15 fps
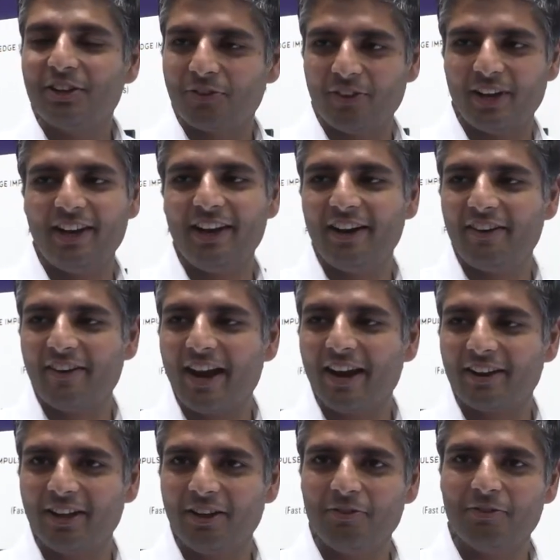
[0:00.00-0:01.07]
it's very
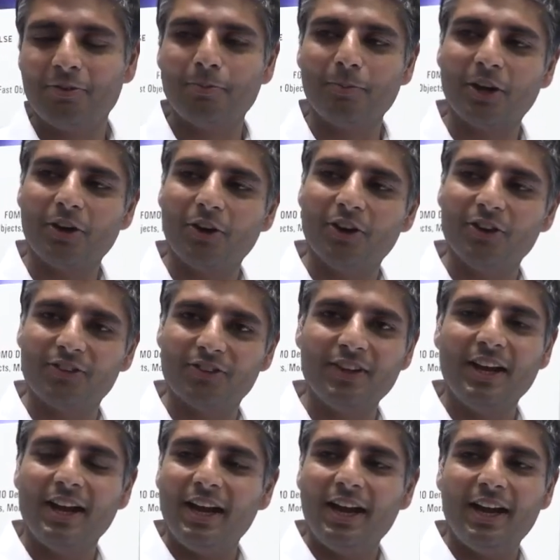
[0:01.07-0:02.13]
attractive because
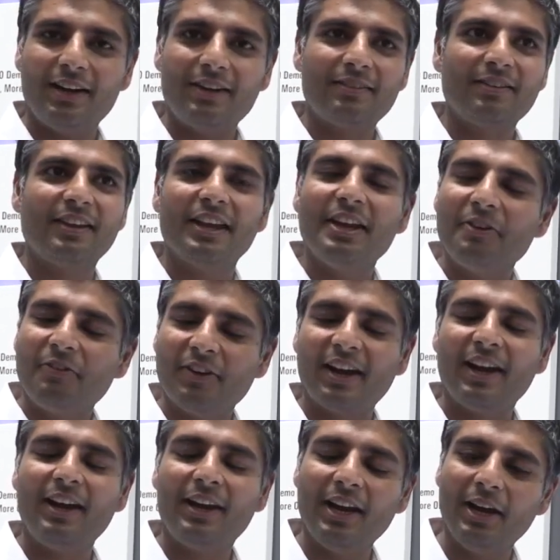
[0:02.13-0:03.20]
it
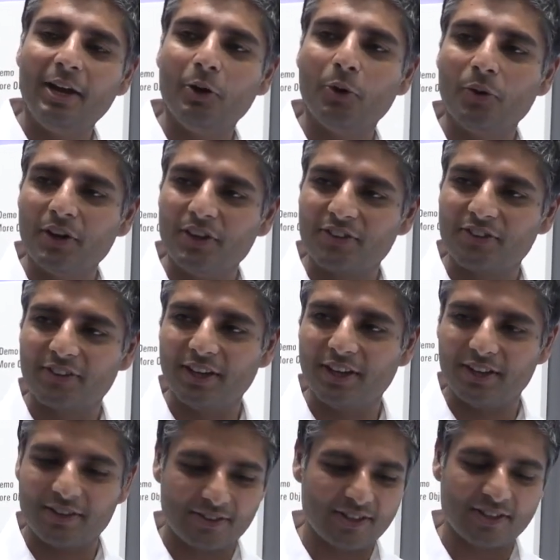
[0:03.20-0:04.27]
significantly lowers
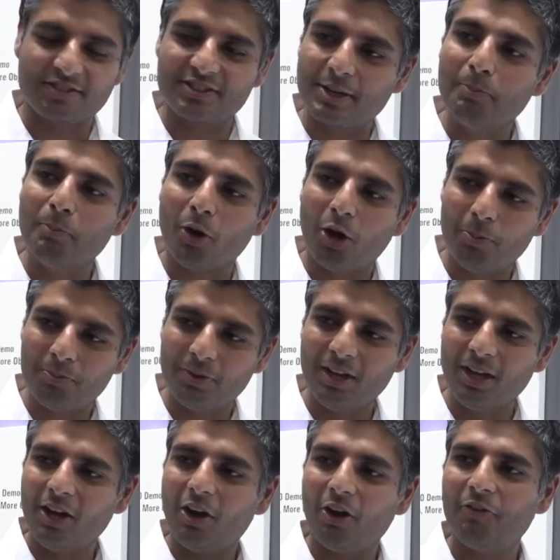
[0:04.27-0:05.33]
the system BOM
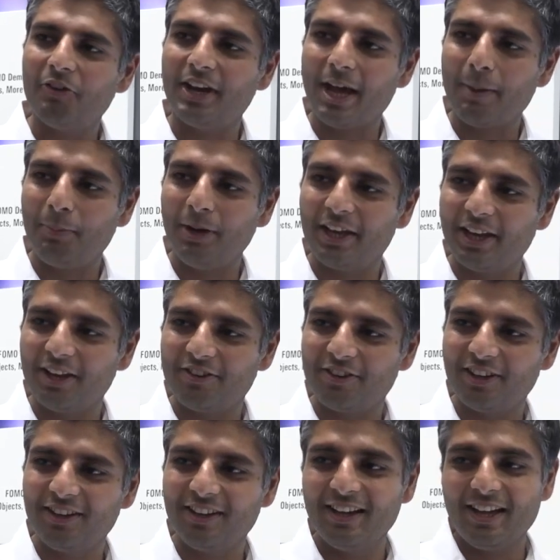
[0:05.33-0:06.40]
of an
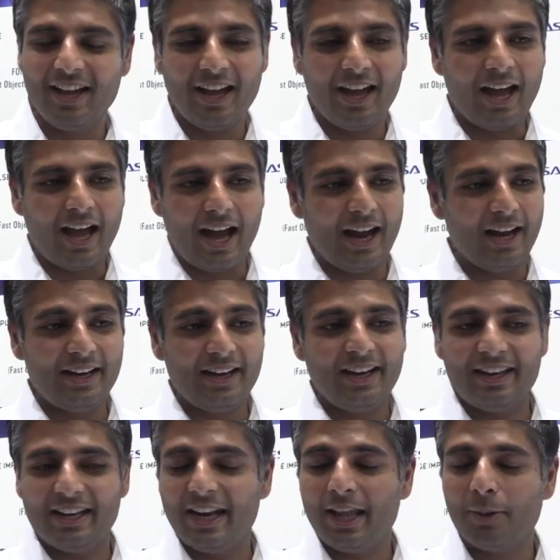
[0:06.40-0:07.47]
application, and
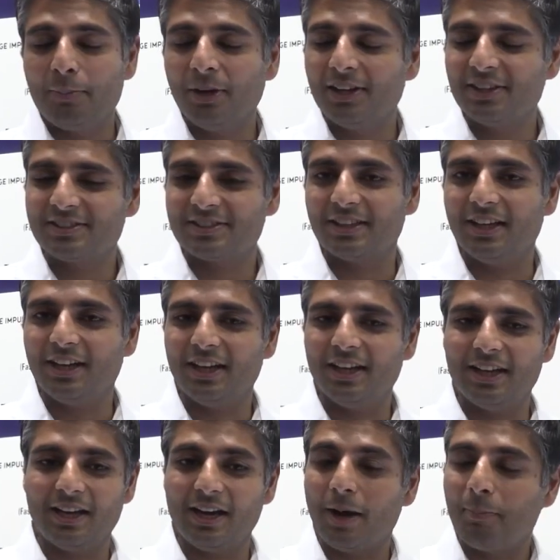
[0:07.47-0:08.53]
it enables,
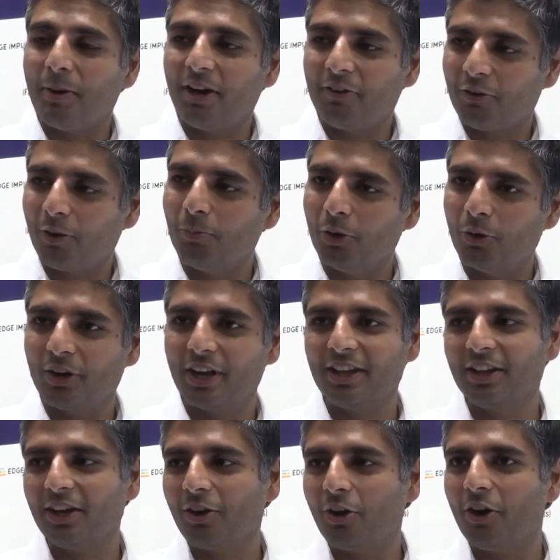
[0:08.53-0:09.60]
apart from
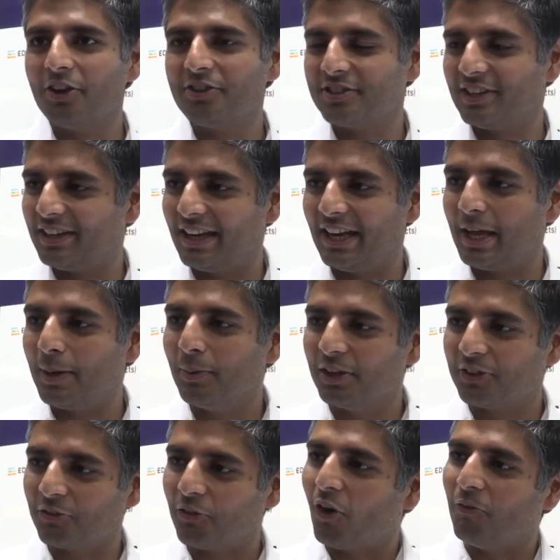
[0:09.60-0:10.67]
lowering the cost, it
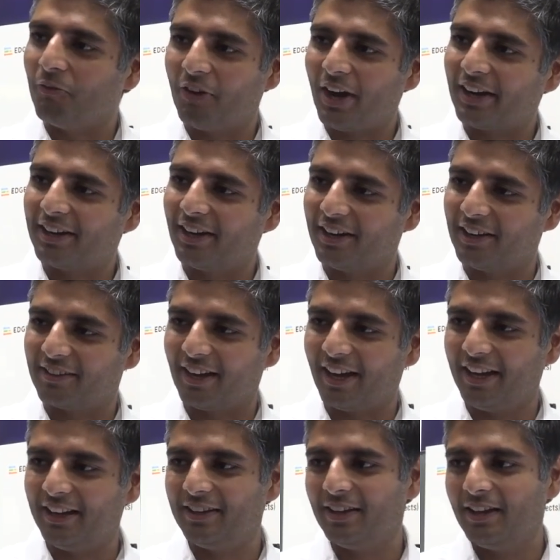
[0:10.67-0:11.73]
enables form factor
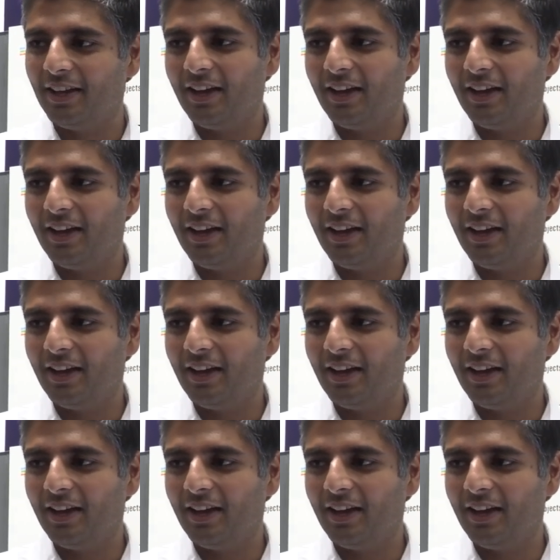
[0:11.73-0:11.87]
design.